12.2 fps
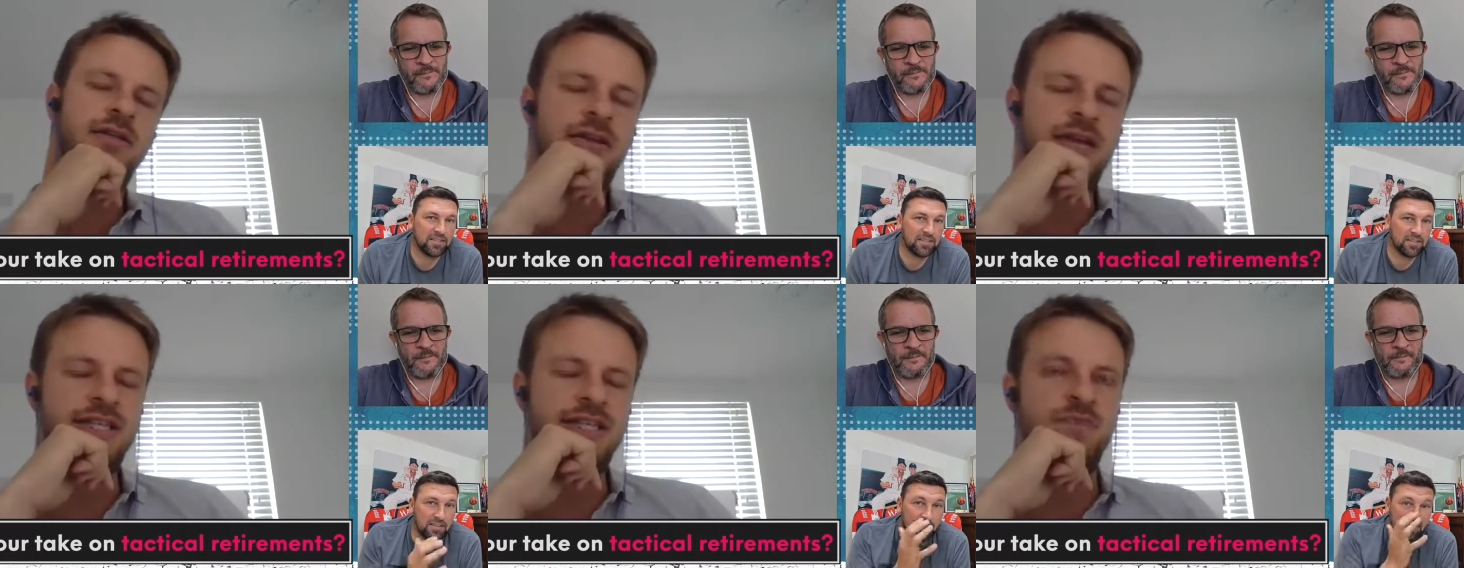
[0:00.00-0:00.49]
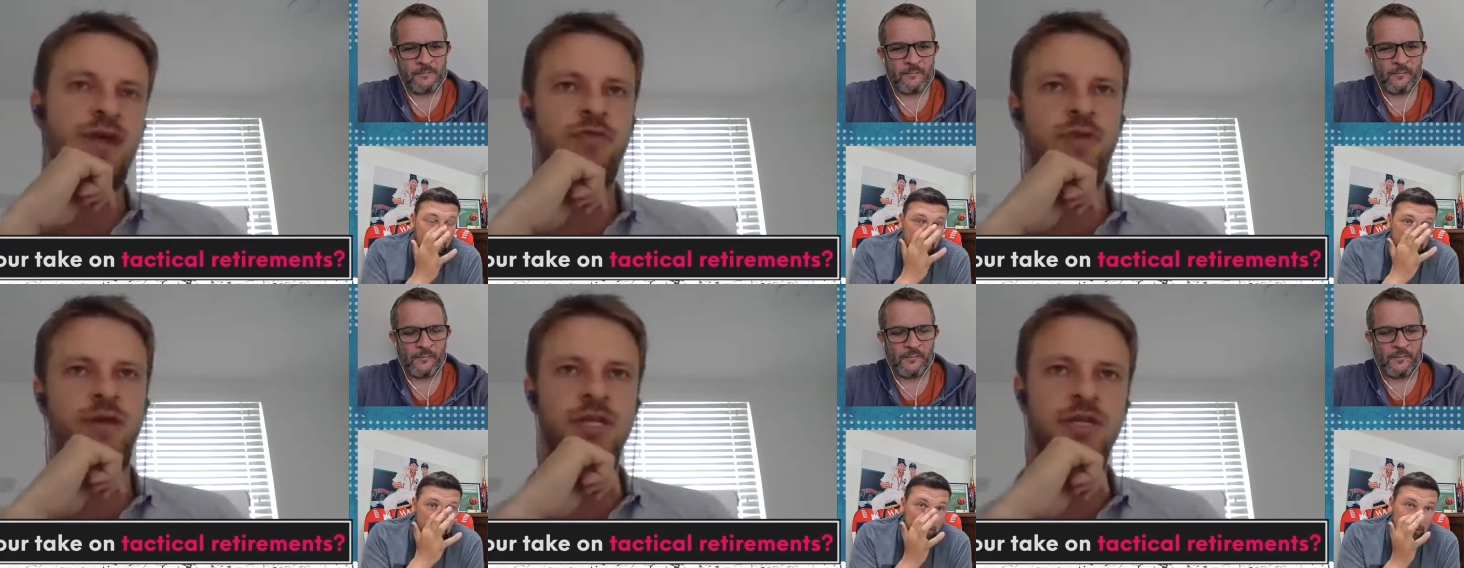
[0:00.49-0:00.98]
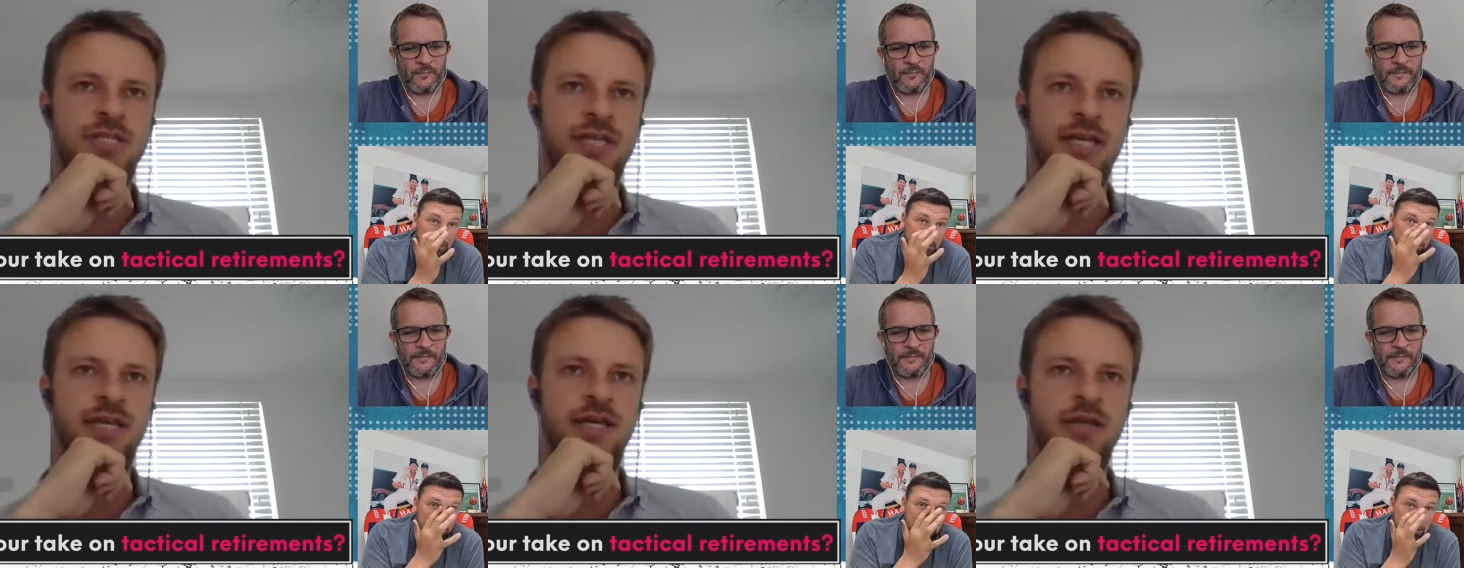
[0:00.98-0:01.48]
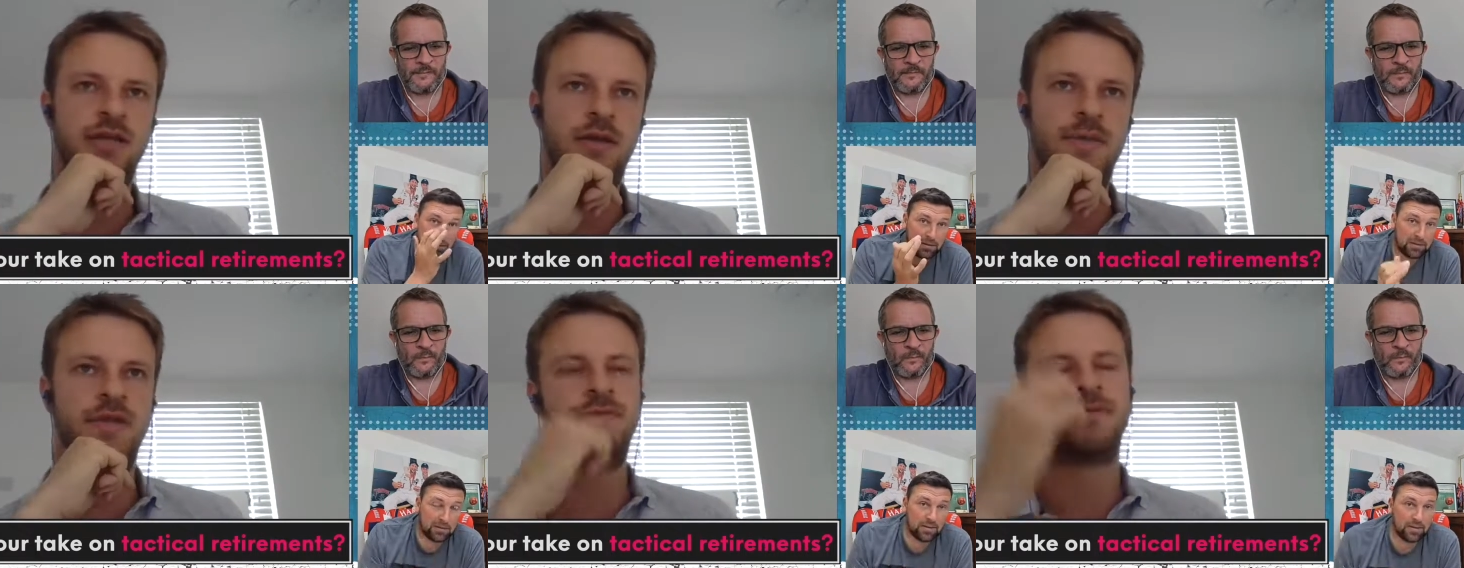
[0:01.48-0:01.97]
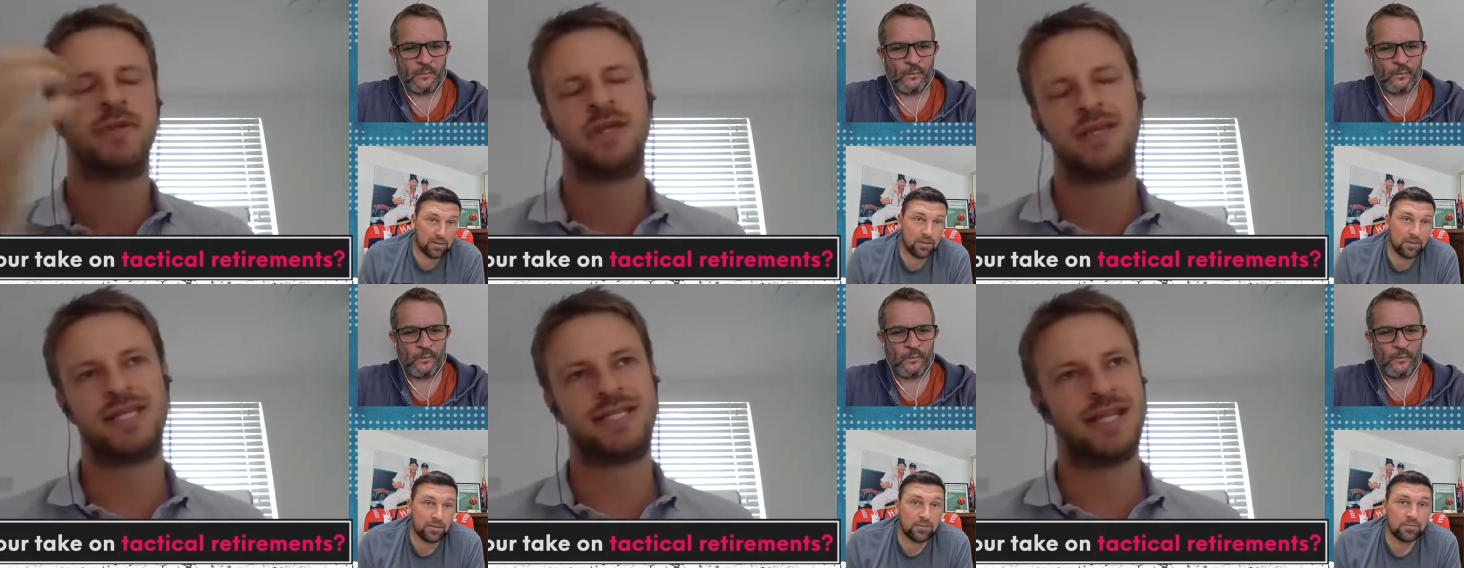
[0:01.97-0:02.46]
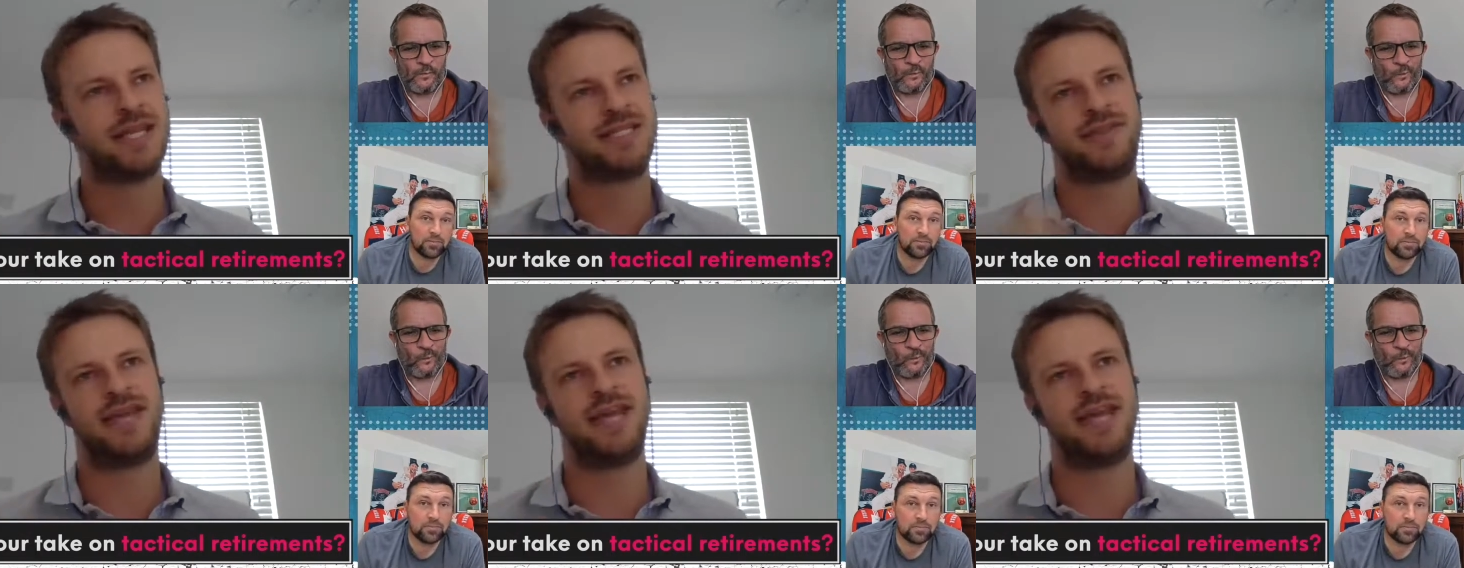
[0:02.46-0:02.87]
Speaker 1: let's say Brathwaite used the. I mean, as I said, the